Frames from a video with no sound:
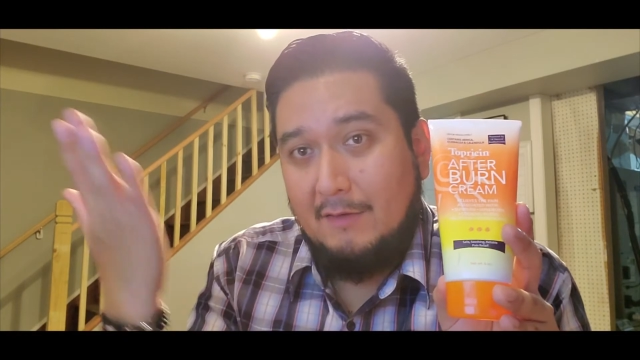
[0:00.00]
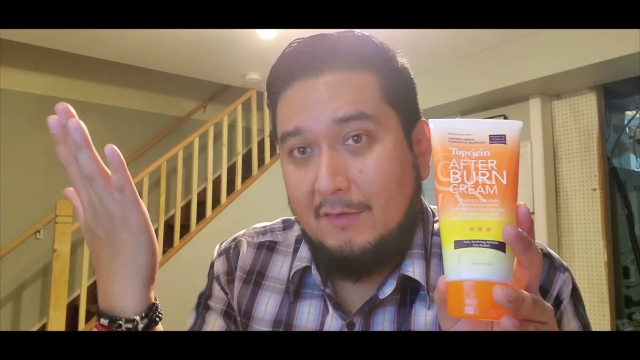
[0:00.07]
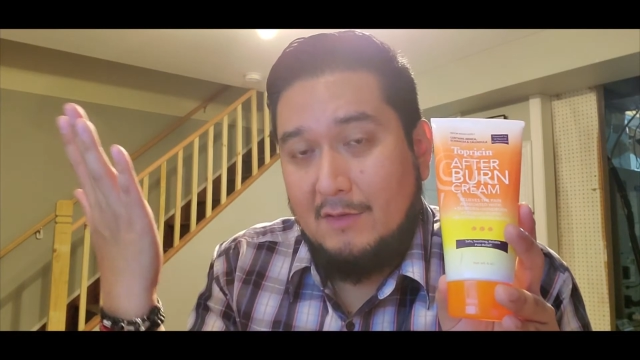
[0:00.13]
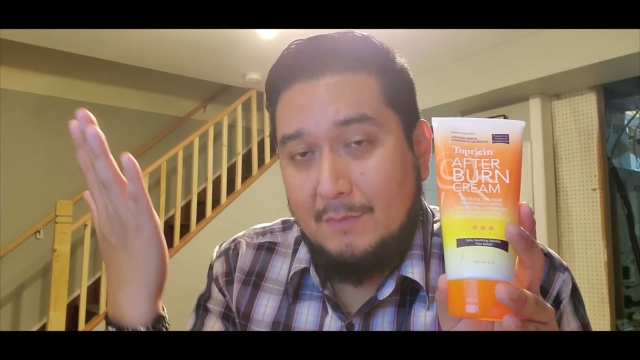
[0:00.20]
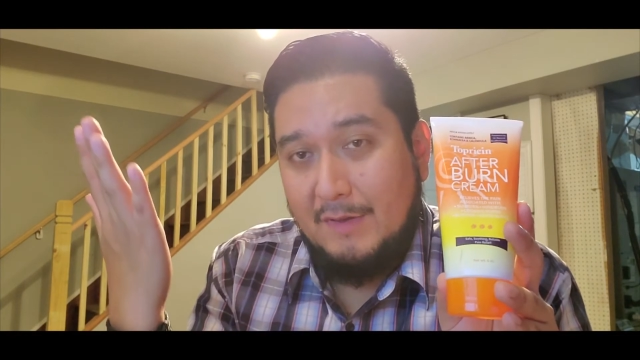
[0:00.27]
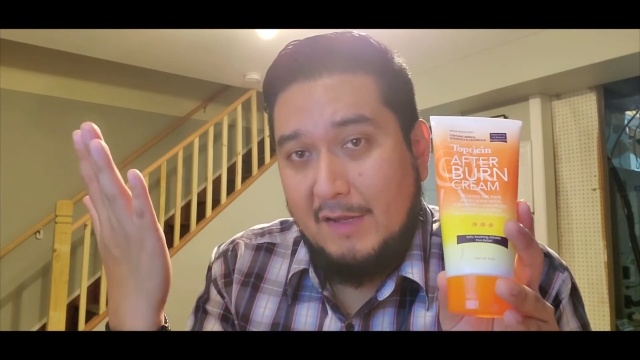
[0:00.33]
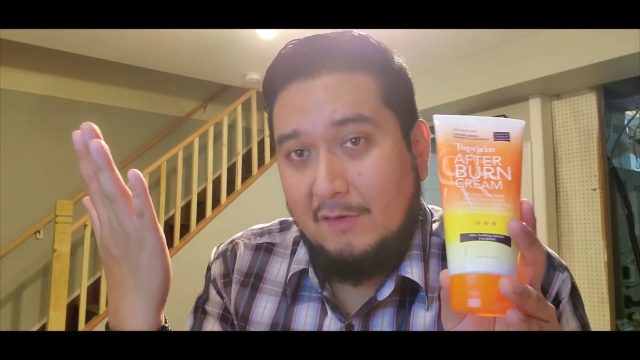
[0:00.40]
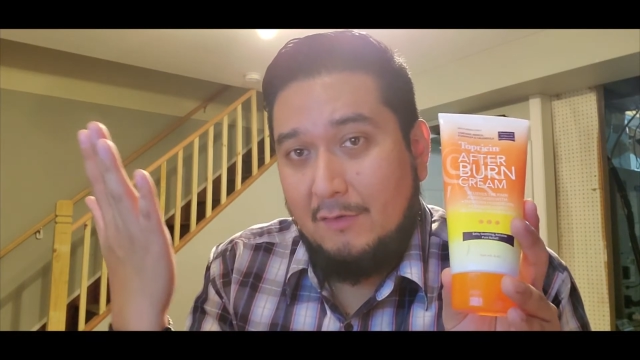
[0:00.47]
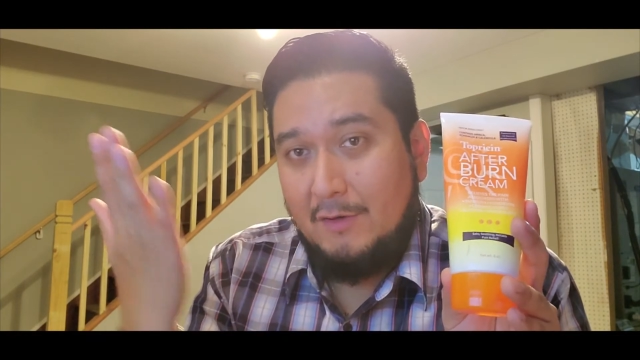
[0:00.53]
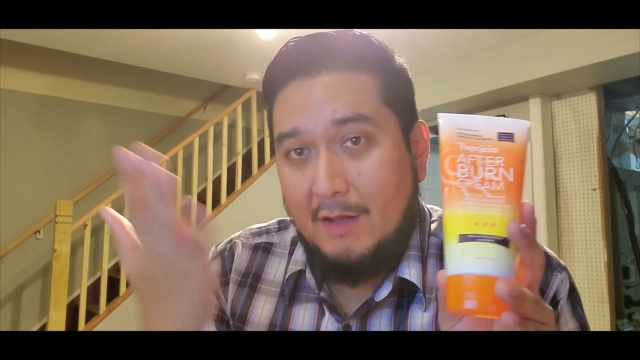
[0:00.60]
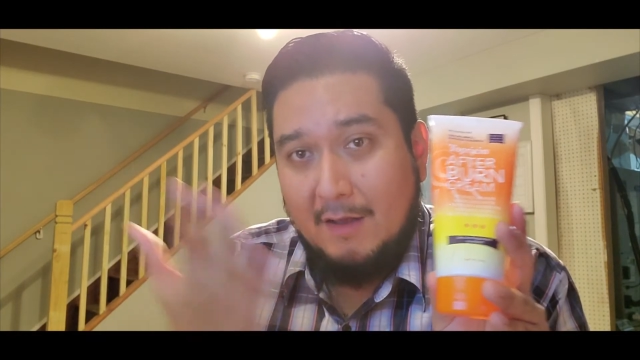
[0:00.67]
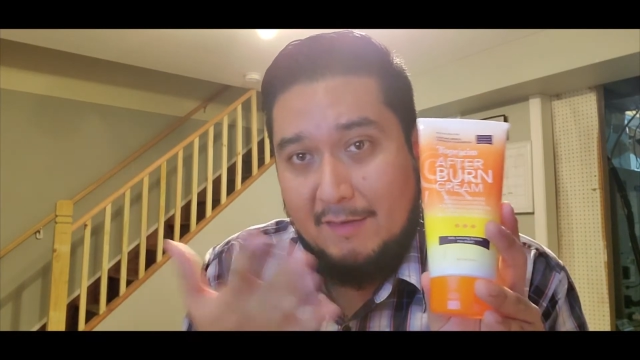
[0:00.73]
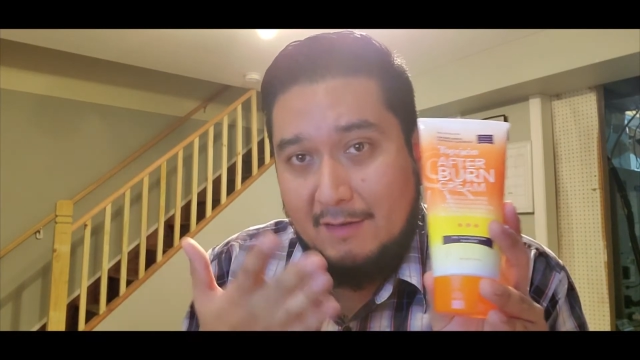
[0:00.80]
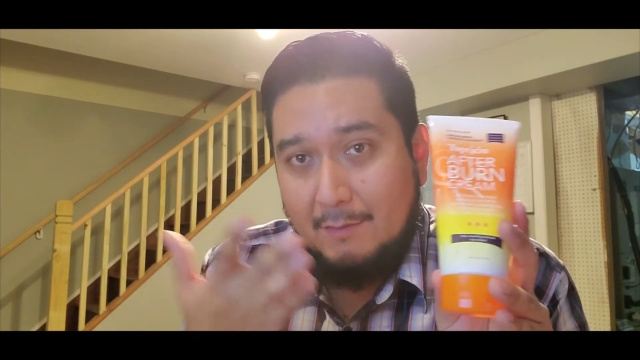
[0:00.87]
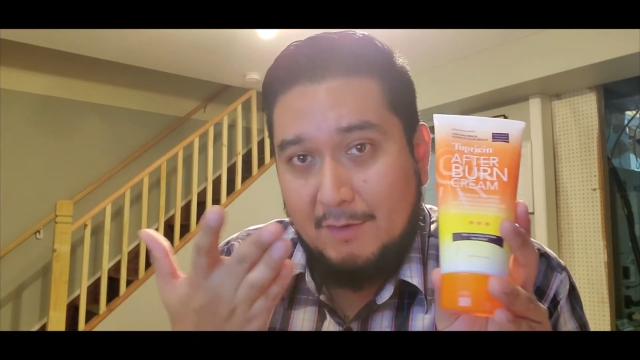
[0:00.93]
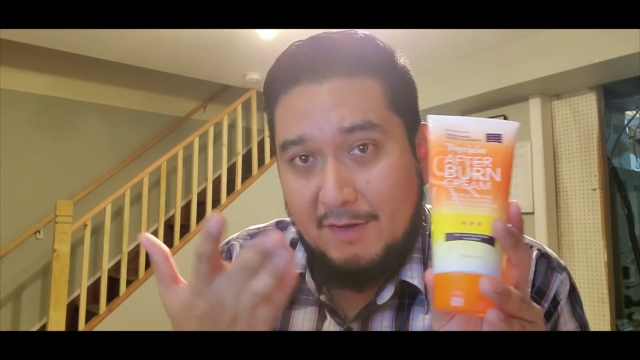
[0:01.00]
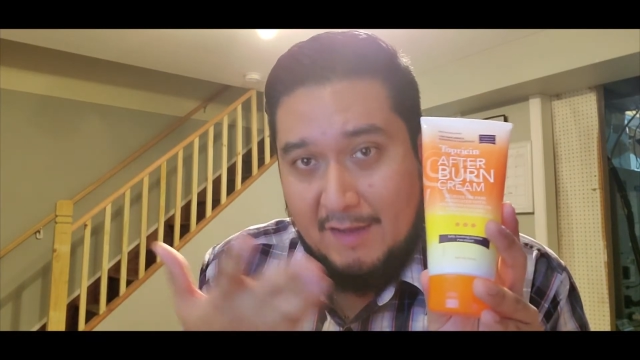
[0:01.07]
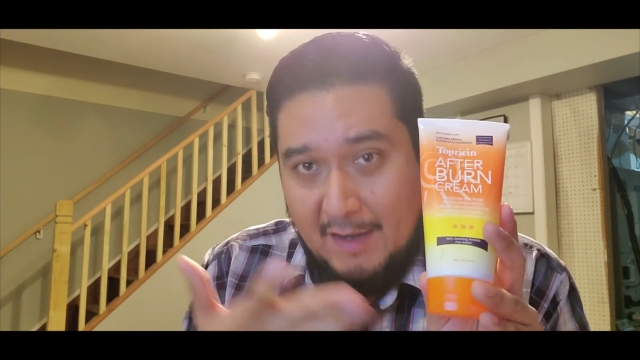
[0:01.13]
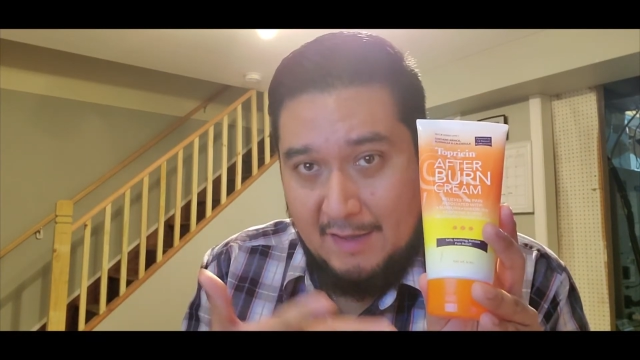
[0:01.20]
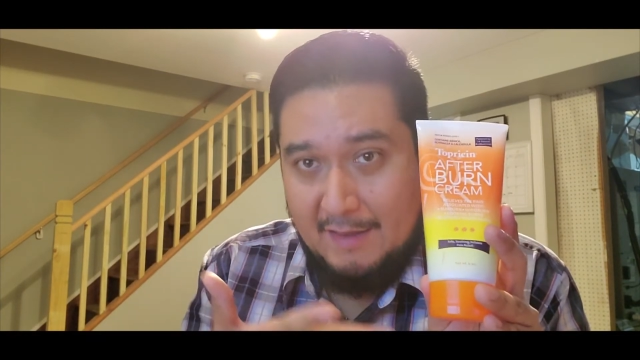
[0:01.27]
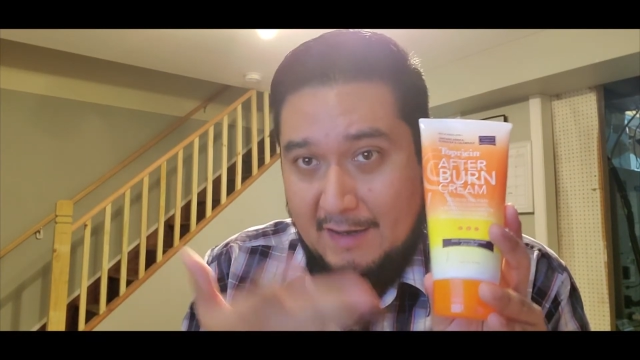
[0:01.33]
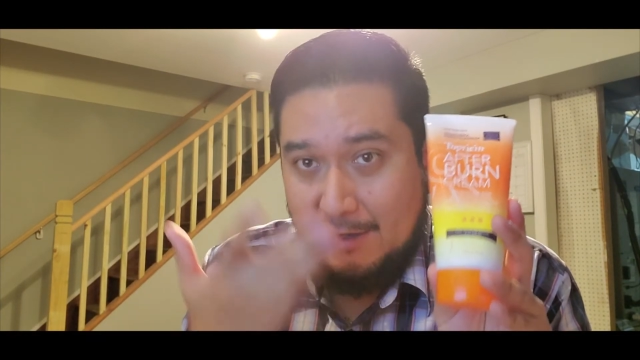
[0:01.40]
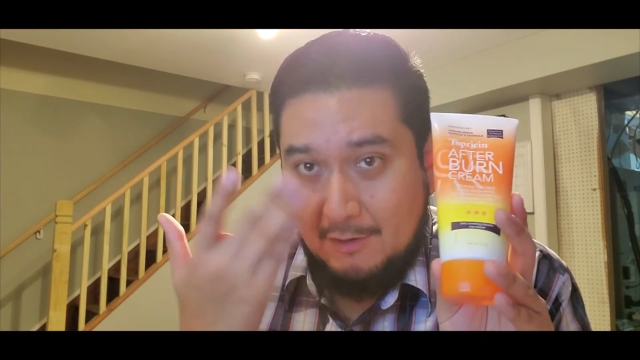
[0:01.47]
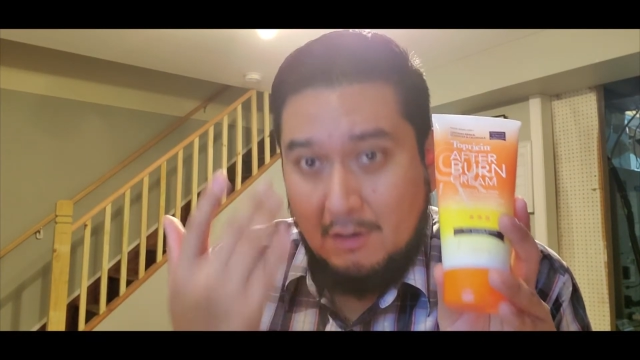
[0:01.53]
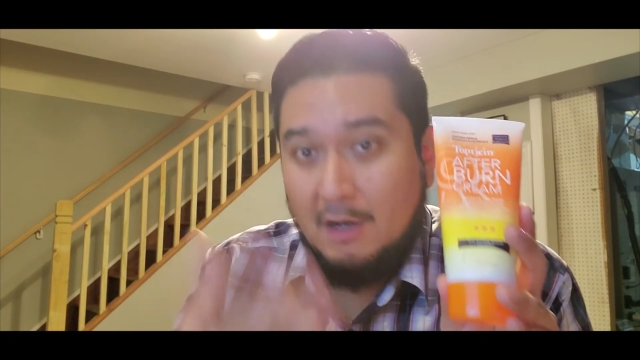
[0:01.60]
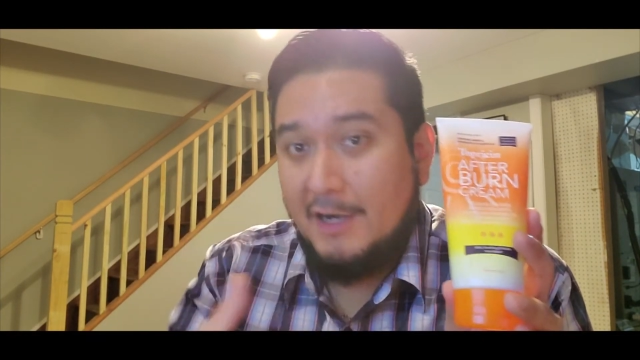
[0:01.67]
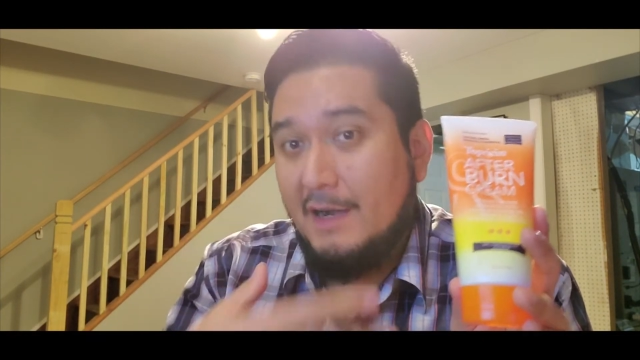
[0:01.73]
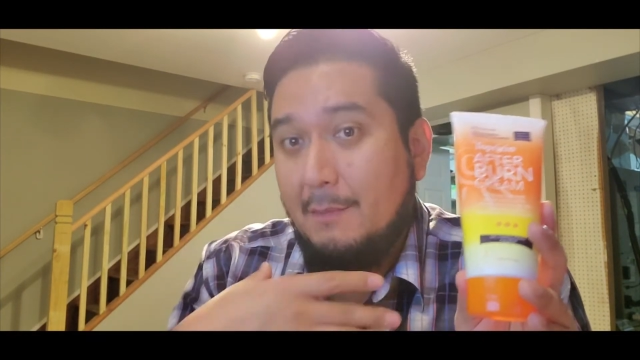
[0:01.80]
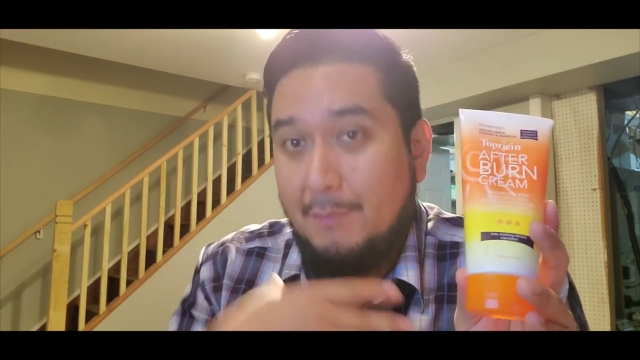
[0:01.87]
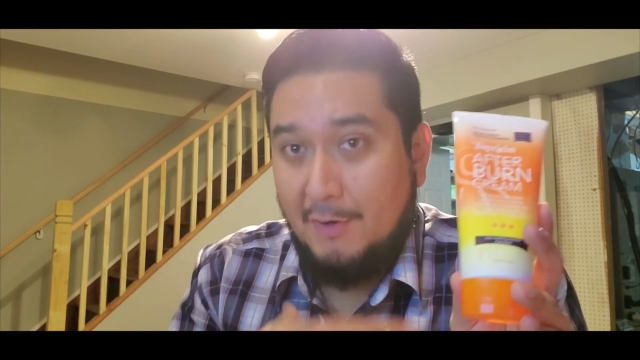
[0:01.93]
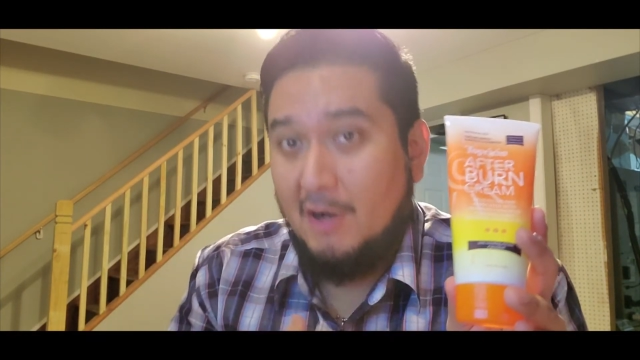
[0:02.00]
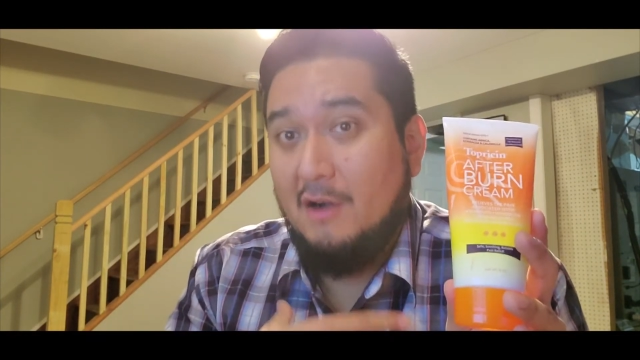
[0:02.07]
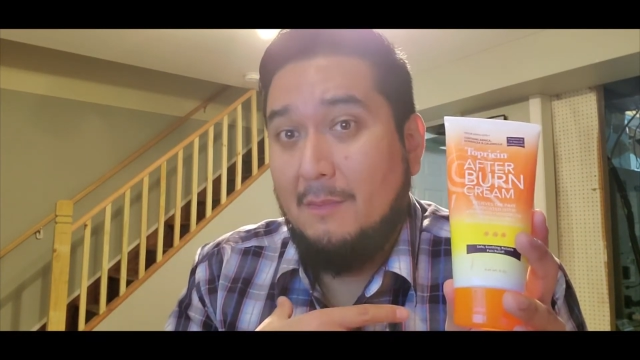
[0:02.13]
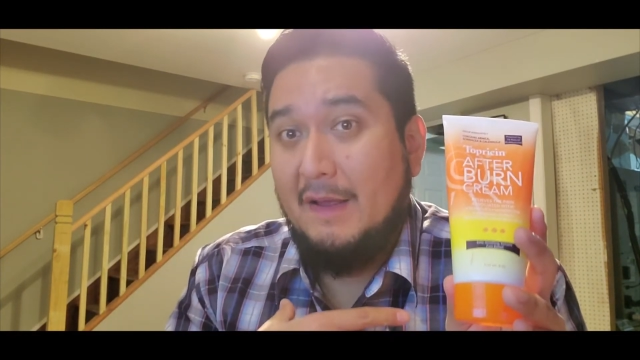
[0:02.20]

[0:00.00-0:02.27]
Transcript: to the beach on a hot summer day that I know I'm gonna burn